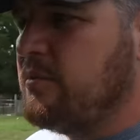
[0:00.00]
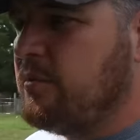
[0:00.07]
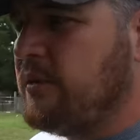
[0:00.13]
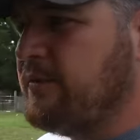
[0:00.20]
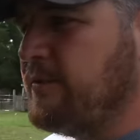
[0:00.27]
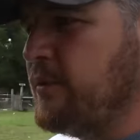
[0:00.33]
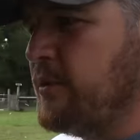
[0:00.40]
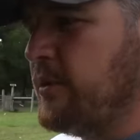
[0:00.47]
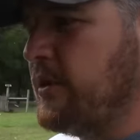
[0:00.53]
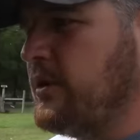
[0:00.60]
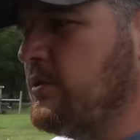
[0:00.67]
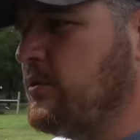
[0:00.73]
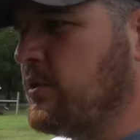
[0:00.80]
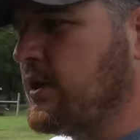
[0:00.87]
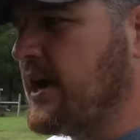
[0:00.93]
before
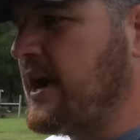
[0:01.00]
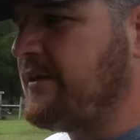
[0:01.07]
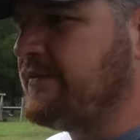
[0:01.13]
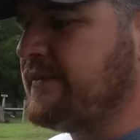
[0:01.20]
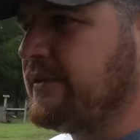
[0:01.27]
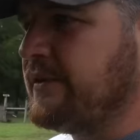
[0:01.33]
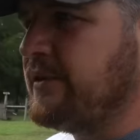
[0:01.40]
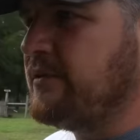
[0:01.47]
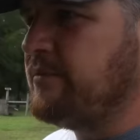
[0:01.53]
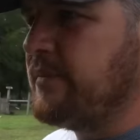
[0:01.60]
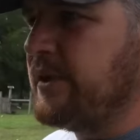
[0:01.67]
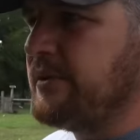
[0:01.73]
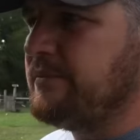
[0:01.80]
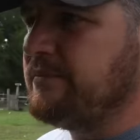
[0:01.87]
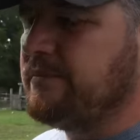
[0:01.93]
or after,
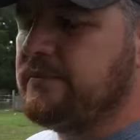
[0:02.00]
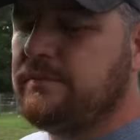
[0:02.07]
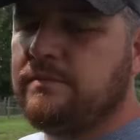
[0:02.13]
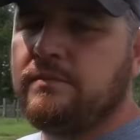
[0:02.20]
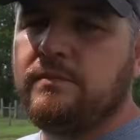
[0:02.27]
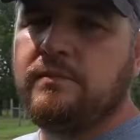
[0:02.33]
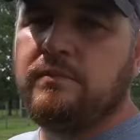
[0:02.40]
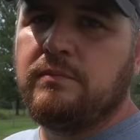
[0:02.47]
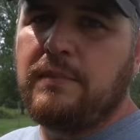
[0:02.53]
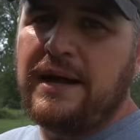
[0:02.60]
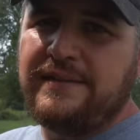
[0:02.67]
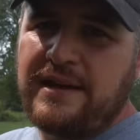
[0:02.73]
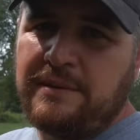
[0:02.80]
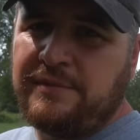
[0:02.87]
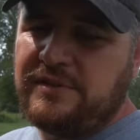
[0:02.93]
but
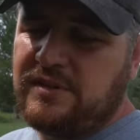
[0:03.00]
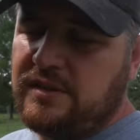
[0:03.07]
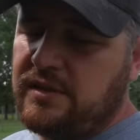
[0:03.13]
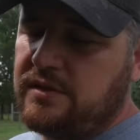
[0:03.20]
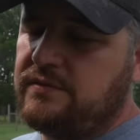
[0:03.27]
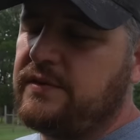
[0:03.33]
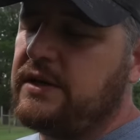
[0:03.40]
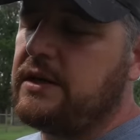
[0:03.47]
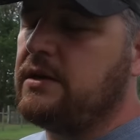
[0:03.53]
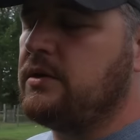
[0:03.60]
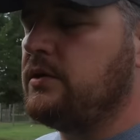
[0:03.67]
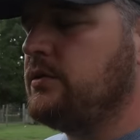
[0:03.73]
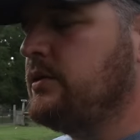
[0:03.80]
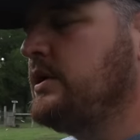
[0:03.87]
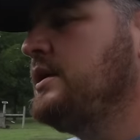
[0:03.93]
by the time you see this
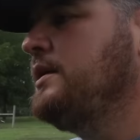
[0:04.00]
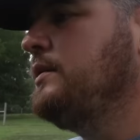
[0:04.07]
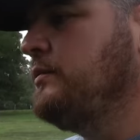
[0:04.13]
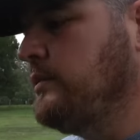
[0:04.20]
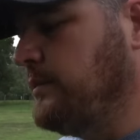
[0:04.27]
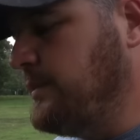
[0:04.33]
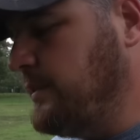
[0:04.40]
video, we'll